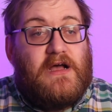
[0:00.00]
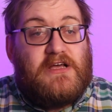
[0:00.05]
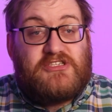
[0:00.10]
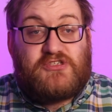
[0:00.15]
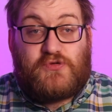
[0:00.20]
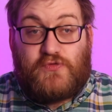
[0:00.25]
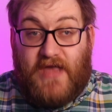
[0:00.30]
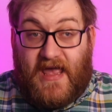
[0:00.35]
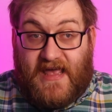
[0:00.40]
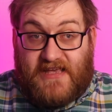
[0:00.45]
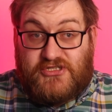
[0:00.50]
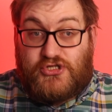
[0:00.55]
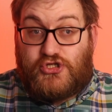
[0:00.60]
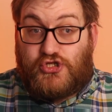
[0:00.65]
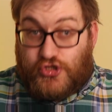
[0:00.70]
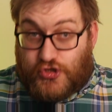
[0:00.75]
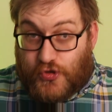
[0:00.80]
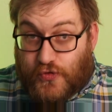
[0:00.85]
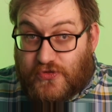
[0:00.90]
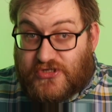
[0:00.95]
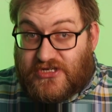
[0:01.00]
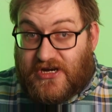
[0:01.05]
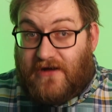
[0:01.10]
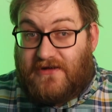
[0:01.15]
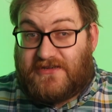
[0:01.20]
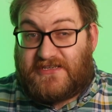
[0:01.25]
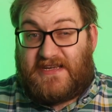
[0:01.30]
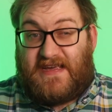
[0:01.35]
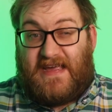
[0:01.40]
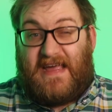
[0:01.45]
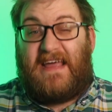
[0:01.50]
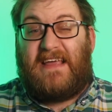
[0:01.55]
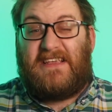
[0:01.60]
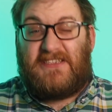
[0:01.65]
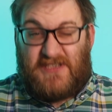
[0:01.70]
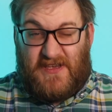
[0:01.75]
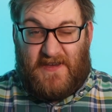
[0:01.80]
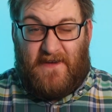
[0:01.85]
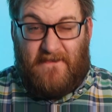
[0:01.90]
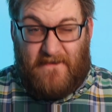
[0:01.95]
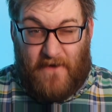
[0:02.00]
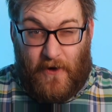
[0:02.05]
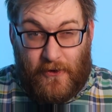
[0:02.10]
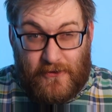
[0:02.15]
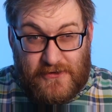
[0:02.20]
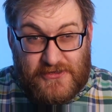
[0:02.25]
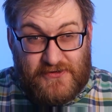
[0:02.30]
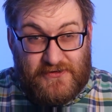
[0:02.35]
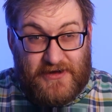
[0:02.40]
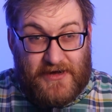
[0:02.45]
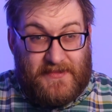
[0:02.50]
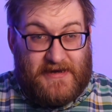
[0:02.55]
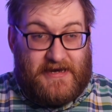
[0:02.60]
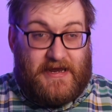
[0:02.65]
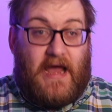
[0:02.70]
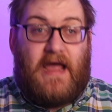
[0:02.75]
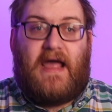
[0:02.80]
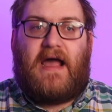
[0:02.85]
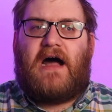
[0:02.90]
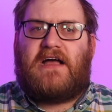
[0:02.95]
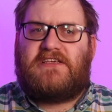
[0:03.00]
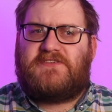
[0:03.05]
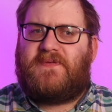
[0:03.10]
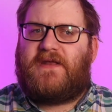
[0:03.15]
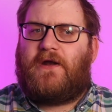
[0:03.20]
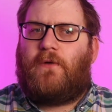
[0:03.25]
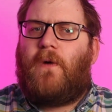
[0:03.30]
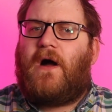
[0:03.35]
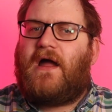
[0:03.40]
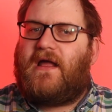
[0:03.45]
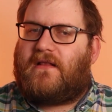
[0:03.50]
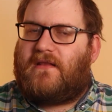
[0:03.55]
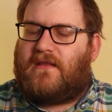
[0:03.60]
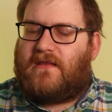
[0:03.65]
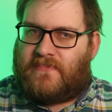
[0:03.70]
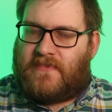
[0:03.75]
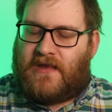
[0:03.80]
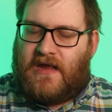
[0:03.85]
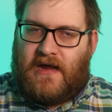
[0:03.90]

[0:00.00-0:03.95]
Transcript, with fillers: So yes, dual charging is also coming. It has been a while.